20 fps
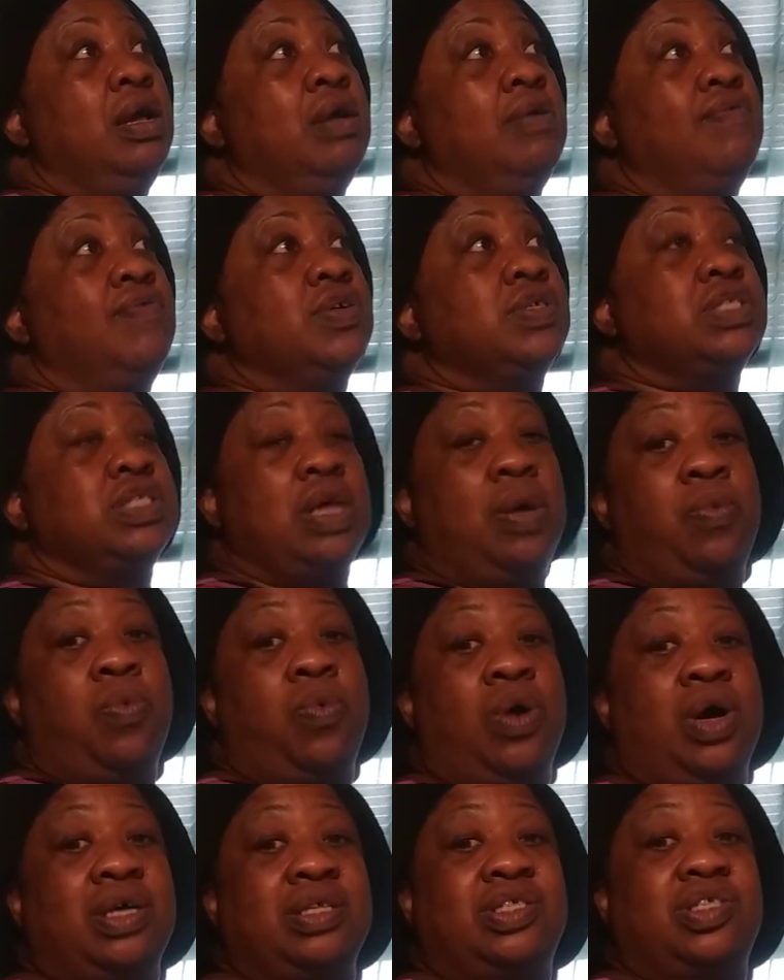for
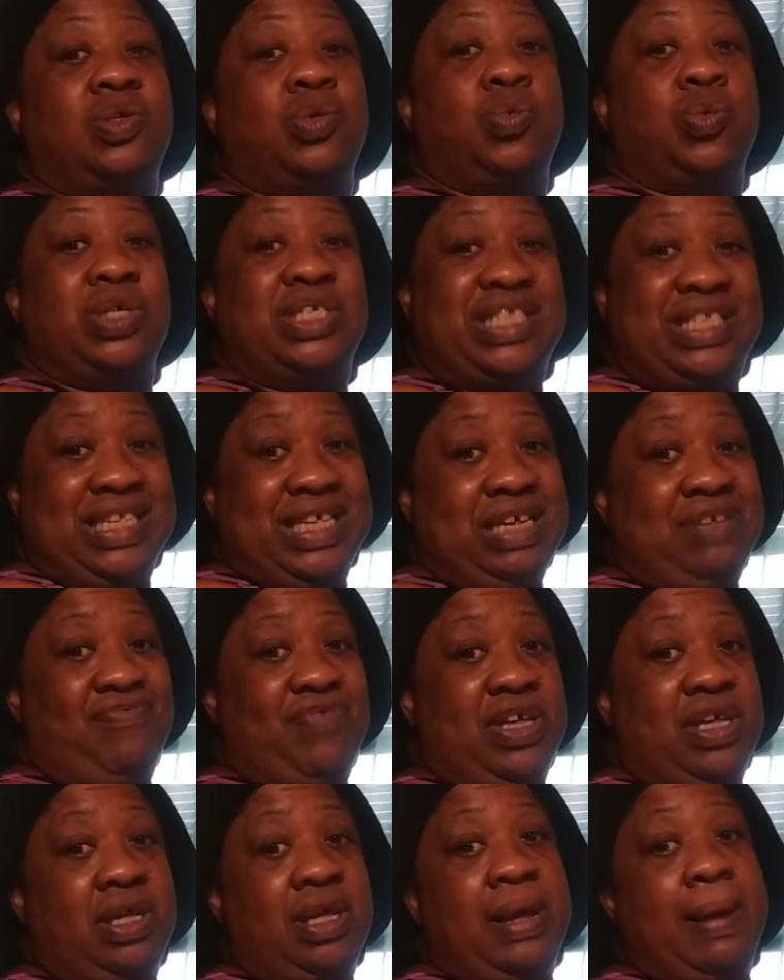someone to receive
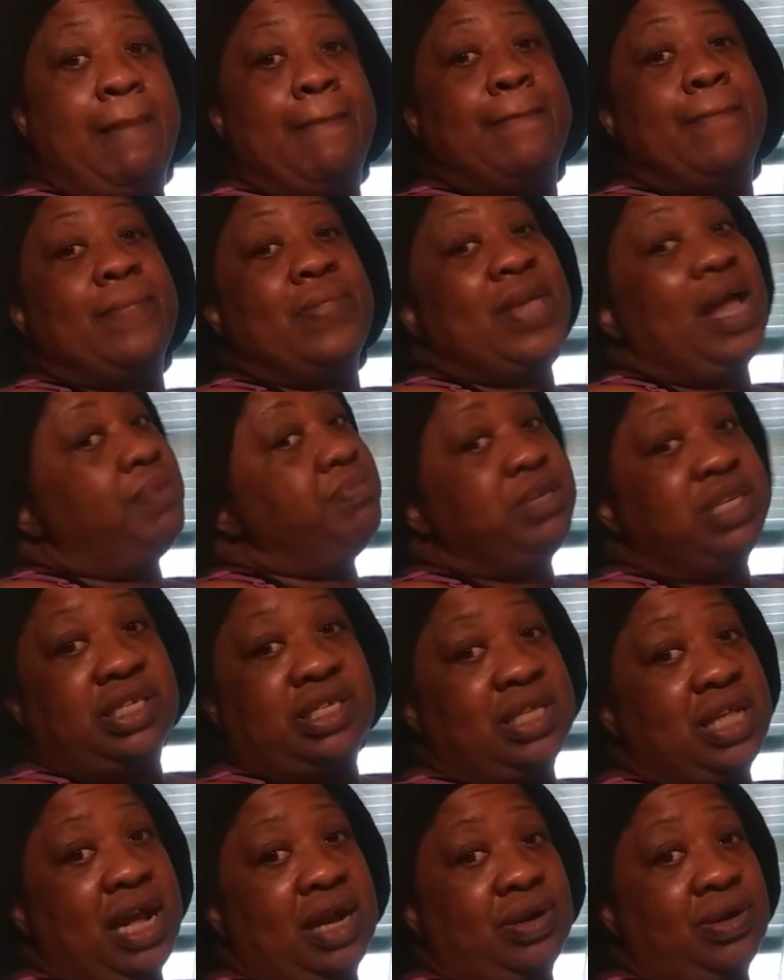it. I'm
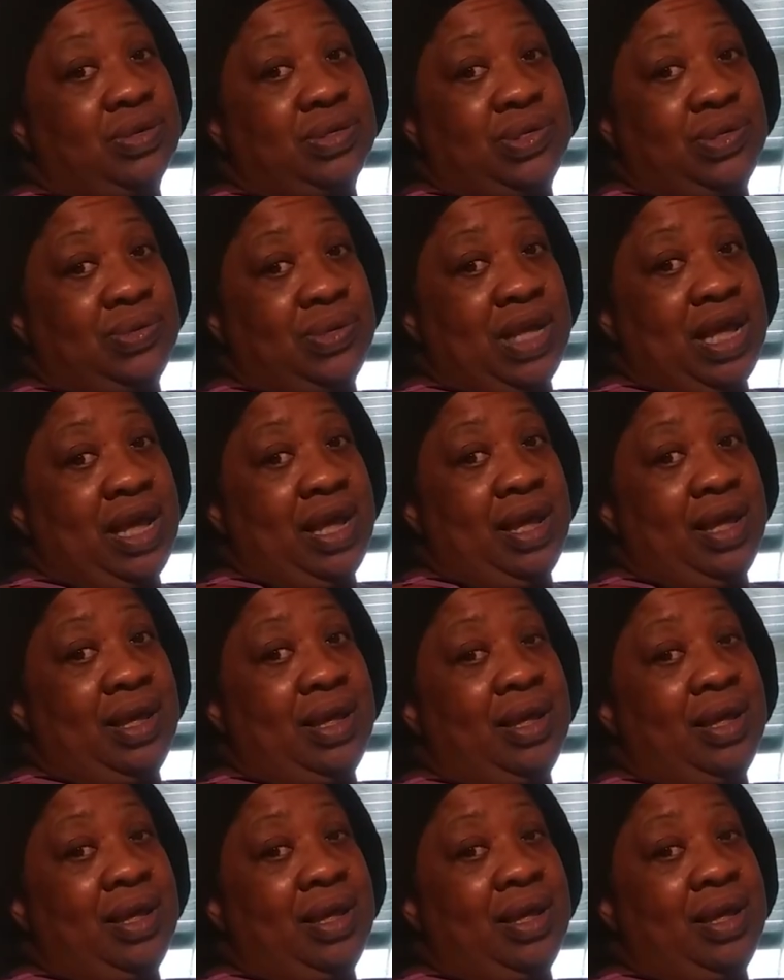just not going to do that.